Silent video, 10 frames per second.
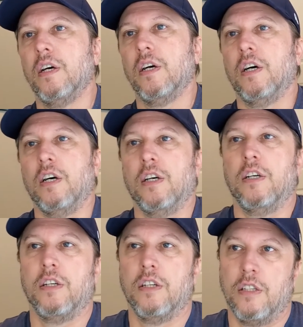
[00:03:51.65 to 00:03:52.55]

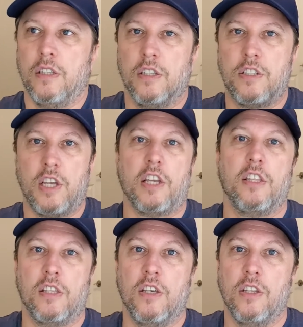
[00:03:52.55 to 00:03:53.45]
The
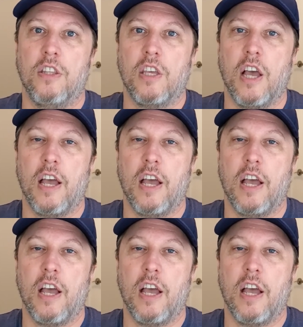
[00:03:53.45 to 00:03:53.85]
second good thing I